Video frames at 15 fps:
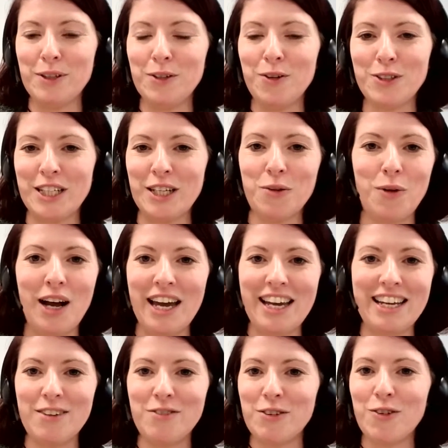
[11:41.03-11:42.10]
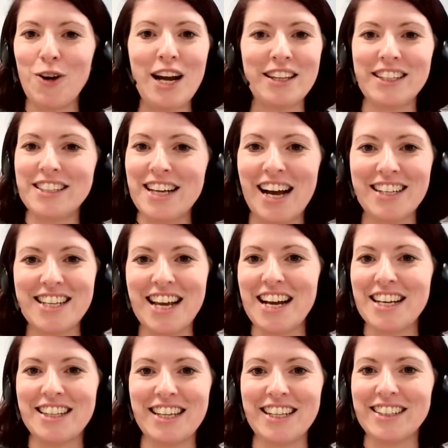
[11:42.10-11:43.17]
nodding away, if you've got anything to add to
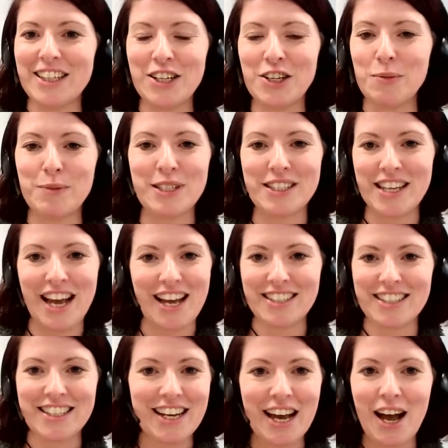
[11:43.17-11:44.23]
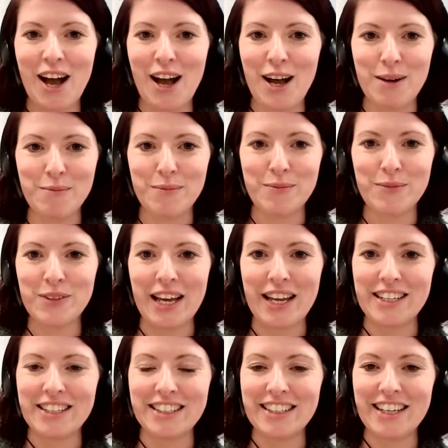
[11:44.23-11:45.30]
anything that Anoop has said,
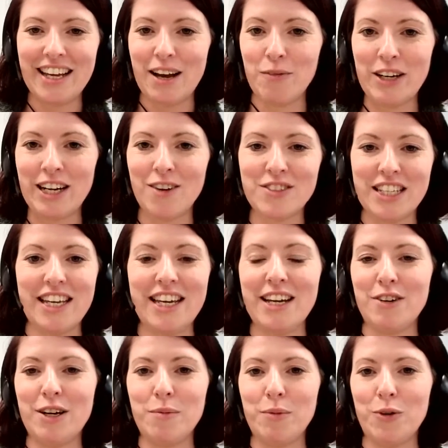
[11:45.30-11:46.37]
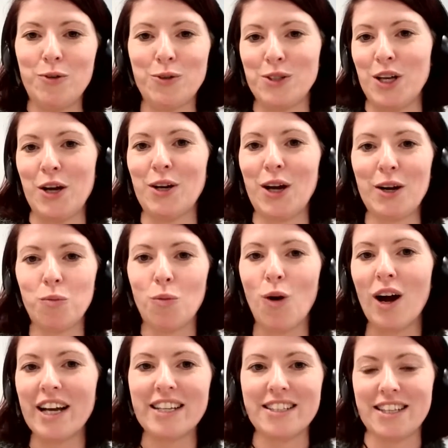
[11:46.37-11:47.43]
then yeah, we'd love to hear it. But also, like,
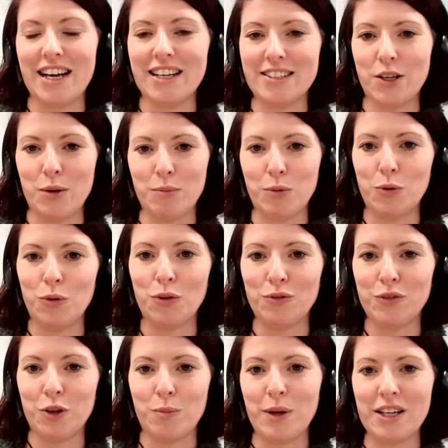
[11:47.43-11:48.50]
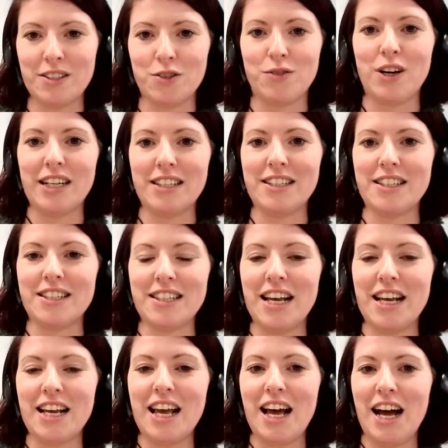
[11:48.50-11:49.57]
why is that so important for your personal finances
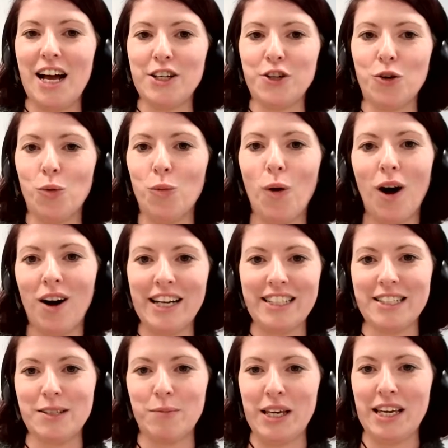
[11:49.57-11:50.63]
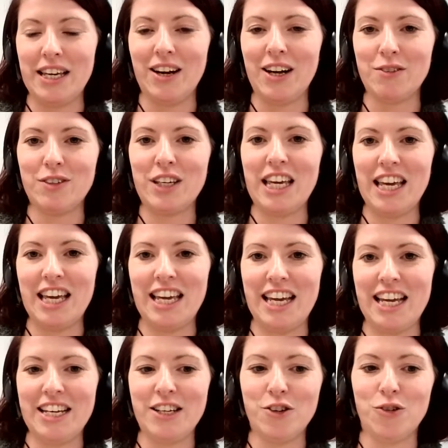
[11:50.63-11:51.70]
and your why to be kind of key
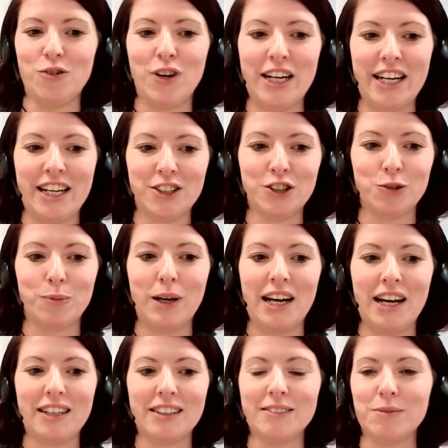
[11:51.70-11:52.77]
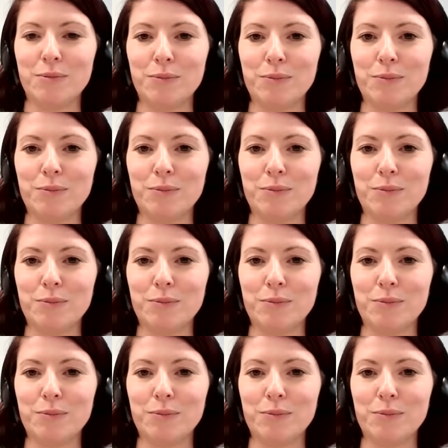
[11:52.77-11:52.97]
in your financial plan?